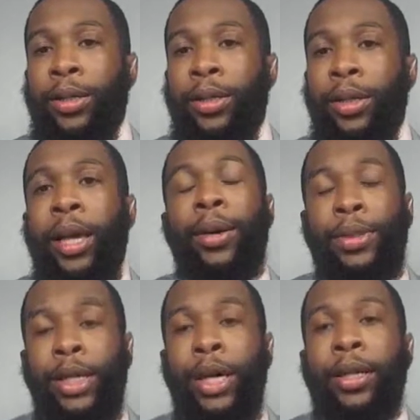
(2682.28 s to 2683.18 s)
Like I
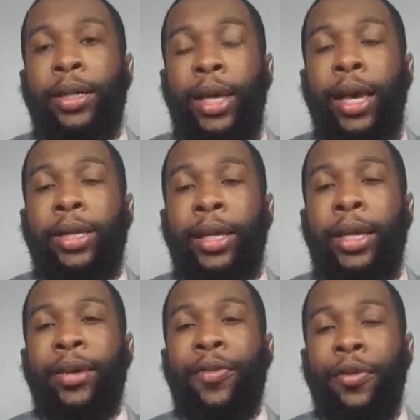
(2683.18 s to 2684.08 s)
was saying,
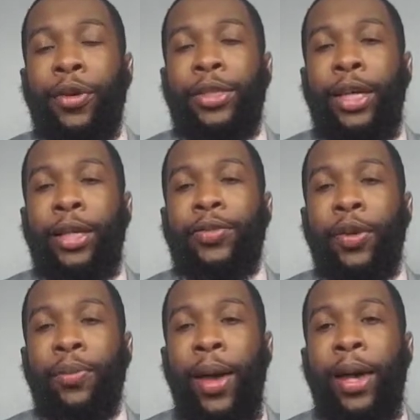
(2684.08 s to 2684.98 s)
KD, if he resigns
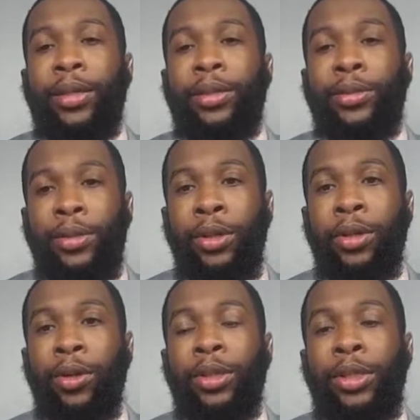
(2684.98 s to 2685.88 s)
for the max to
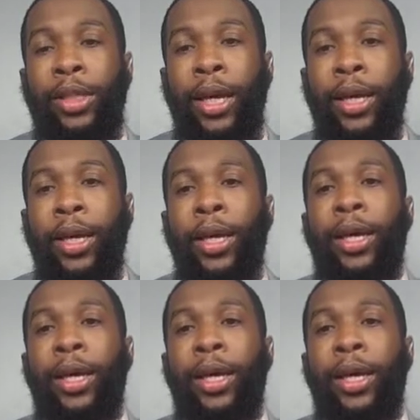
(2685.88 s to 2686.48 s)
Golden State,